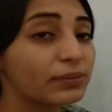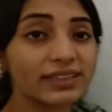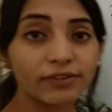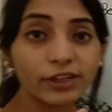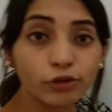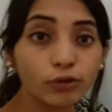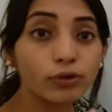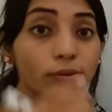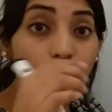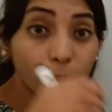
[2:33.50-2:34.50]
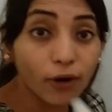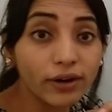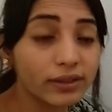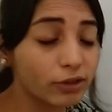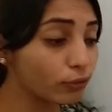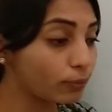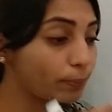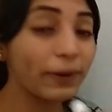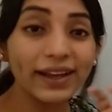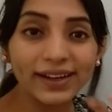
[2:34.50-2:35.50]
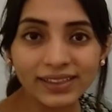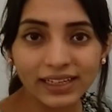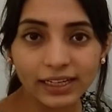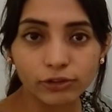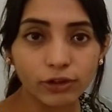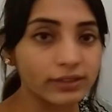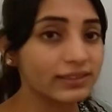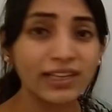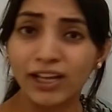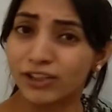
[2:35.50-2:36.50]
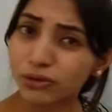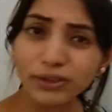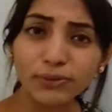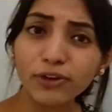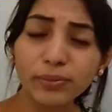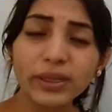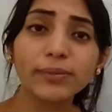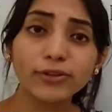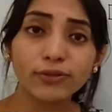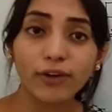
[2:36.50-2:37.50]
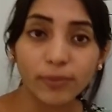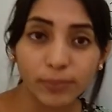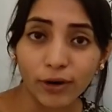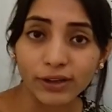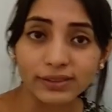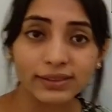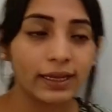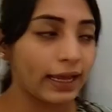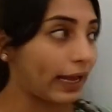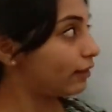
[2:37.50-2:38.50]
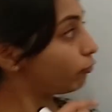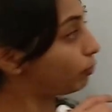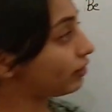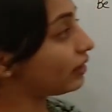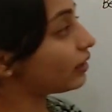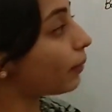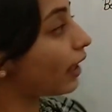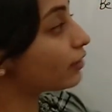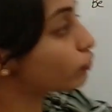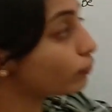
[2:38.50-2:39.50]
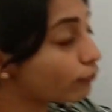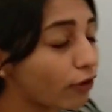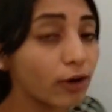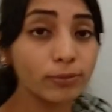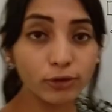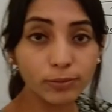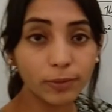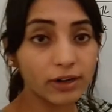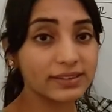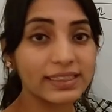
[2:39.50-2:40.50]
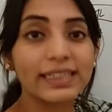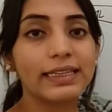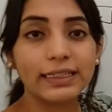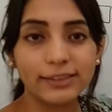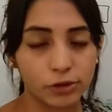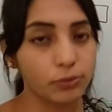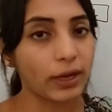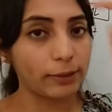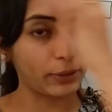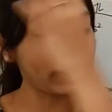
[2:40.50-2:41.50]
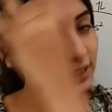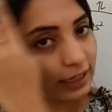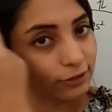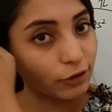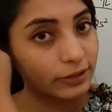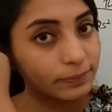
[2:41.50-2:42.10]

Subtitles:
is having 2 paired electrons, so it won't be able to form bonds. And if beryllium has to form 2 bonds, it needs 2 unpaired electrons.